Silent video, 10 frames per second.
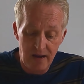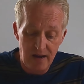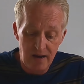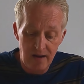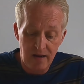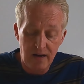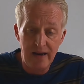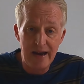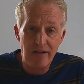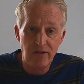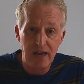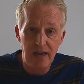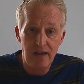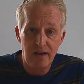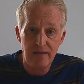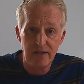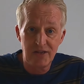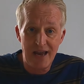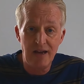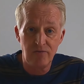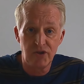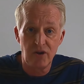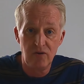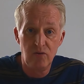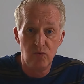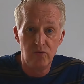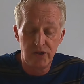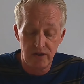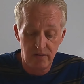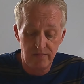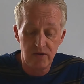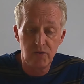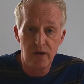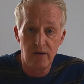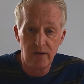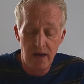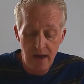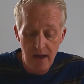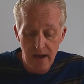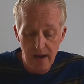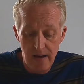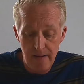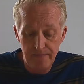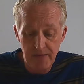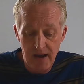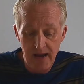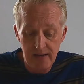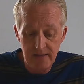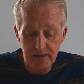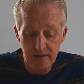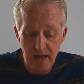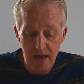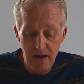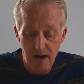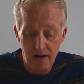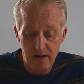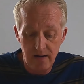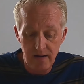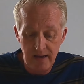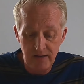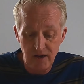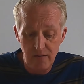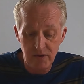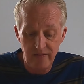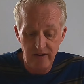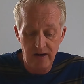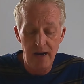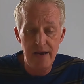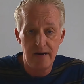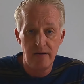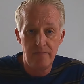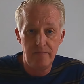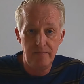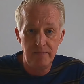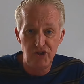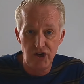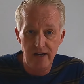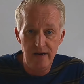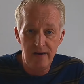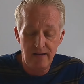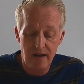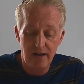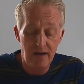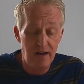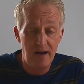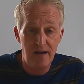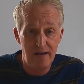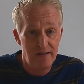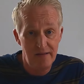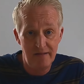uh, clean algae that's outside the water as well. Um, and they are, in terms of a cleanup machine, uh,